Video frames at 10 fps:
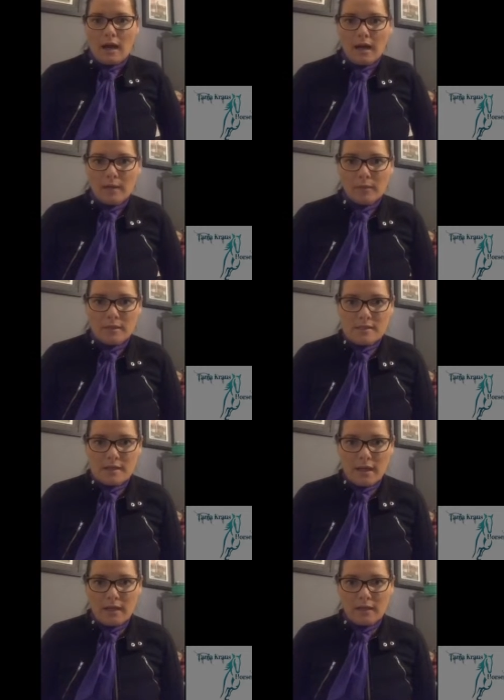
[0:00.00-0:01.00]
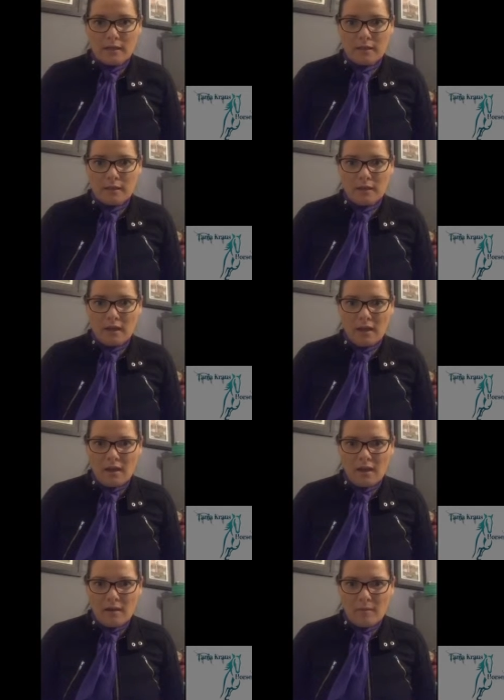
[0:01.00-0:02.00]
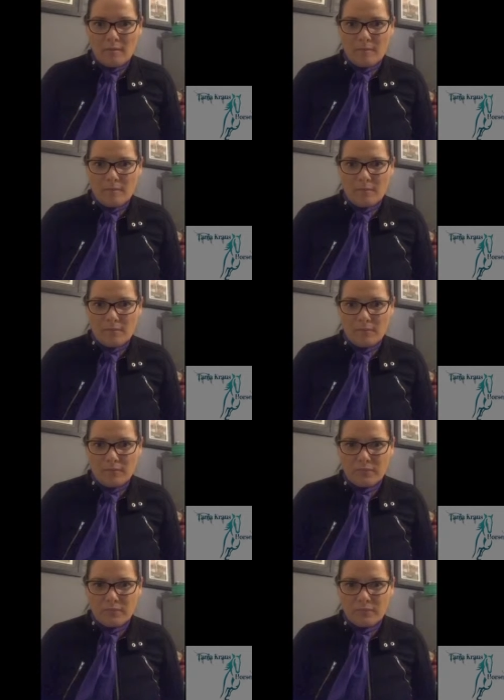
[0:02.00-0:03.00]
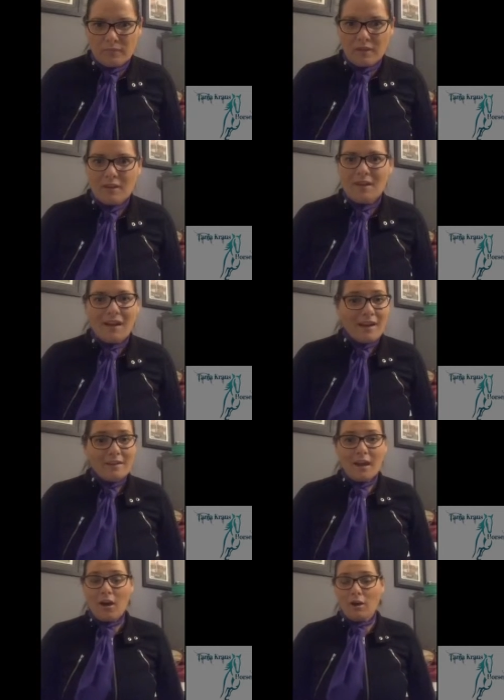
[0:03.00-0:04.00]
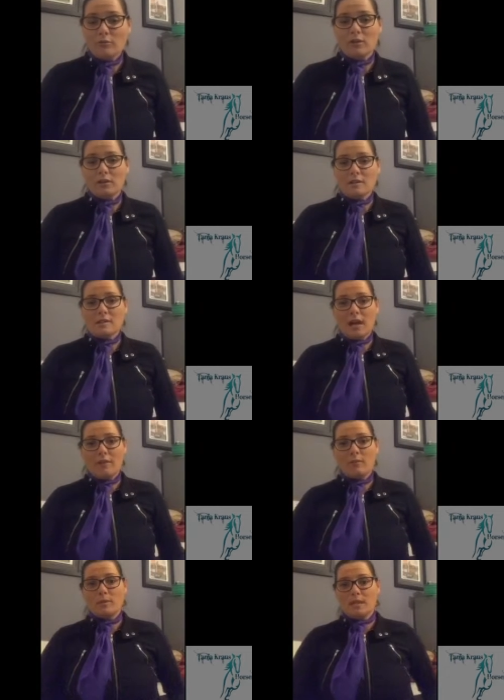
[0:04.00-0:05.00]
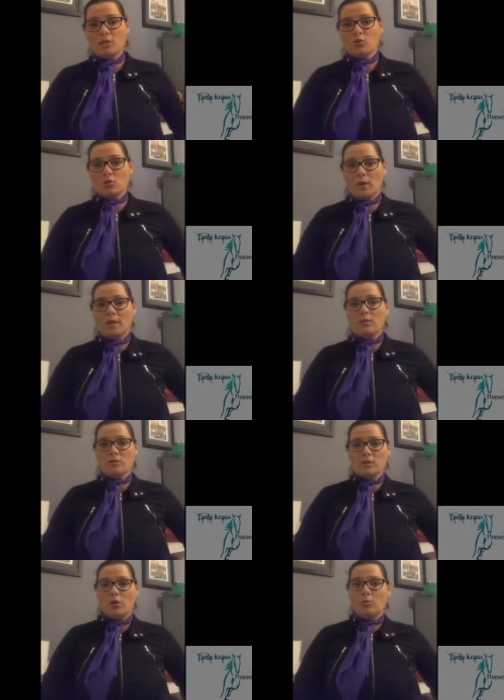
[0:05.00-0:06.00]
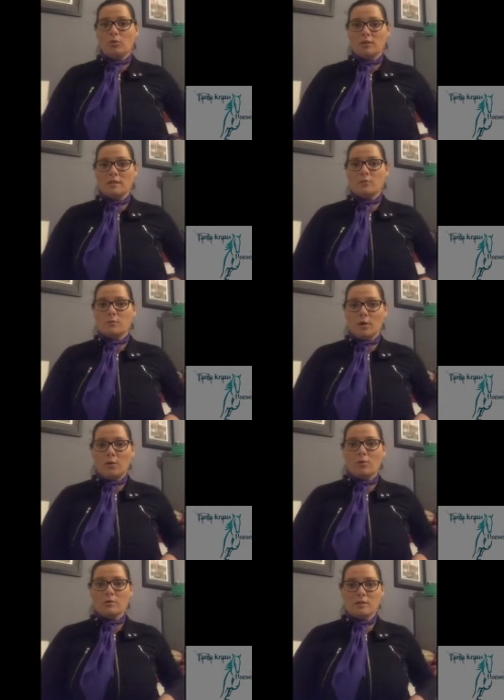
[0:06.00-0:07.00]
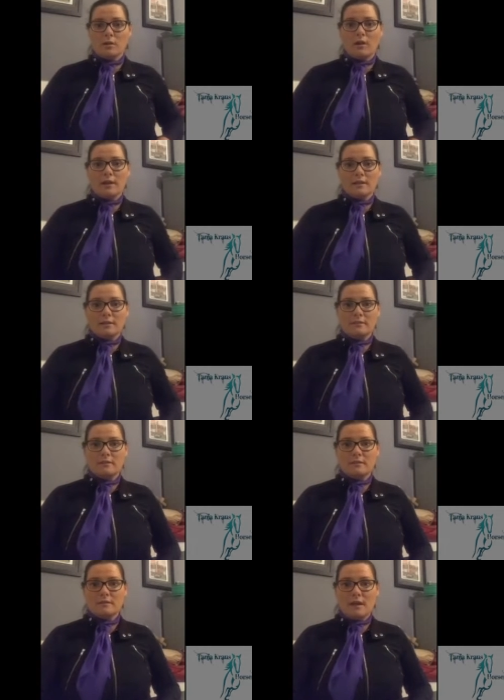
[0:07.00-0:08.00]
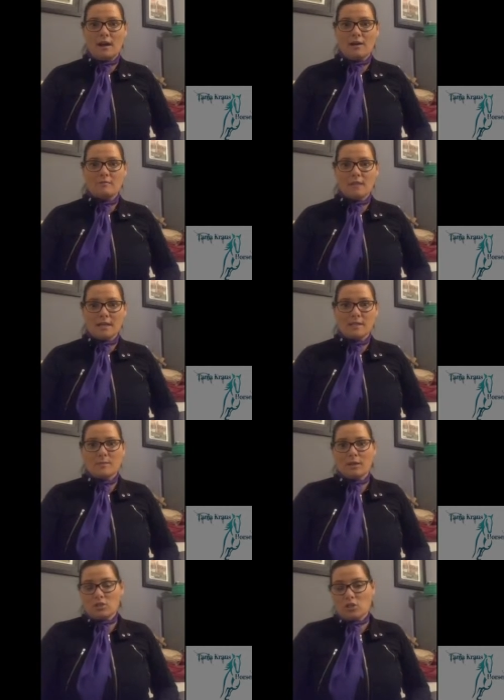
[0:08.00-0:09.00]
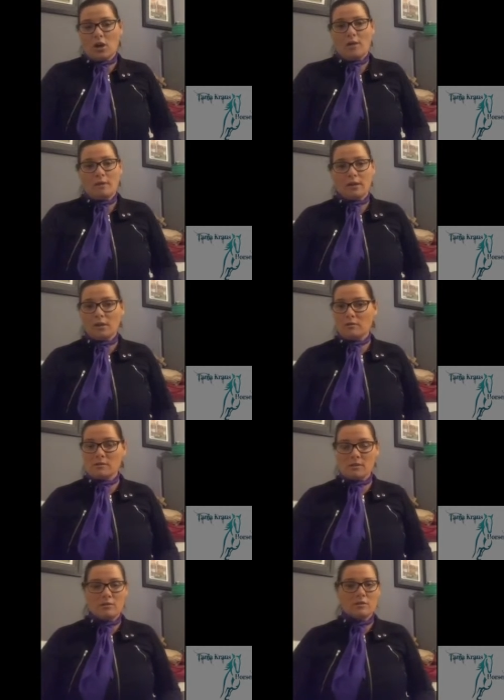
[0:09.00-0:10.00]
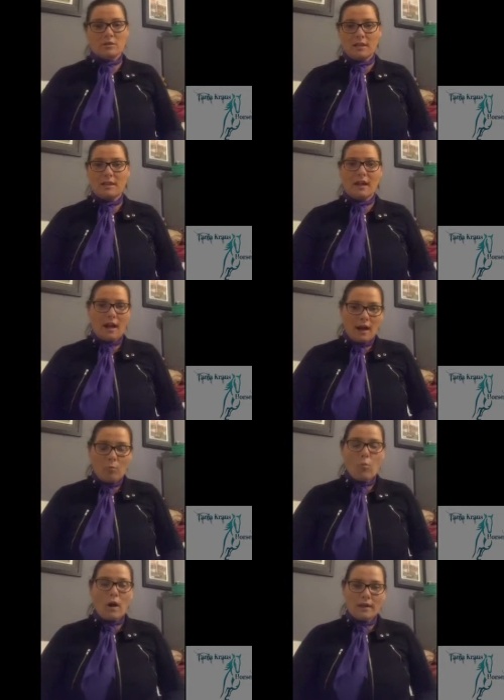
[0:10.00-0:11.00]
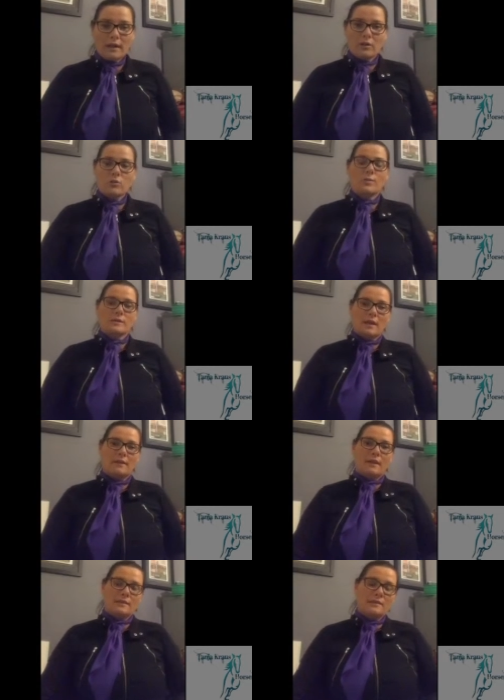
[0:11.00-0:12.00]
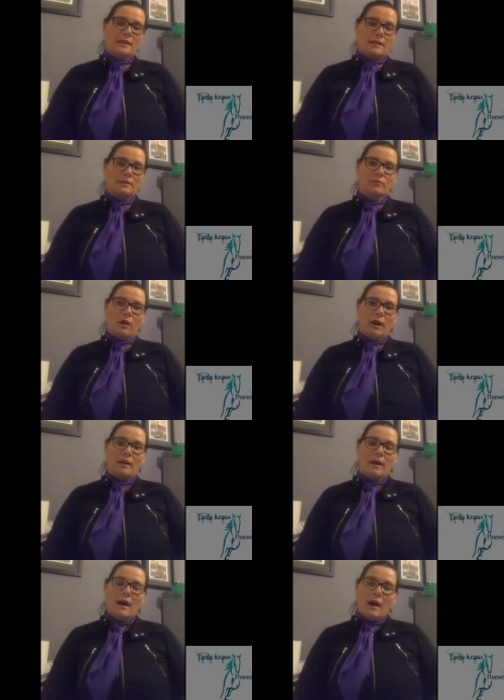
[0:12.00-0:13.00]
Emily's saying, yeah, I realized I have a potential 20 or so more years with my horse, so I can take as much time and go as slow as you need. 100%, that's exactly right.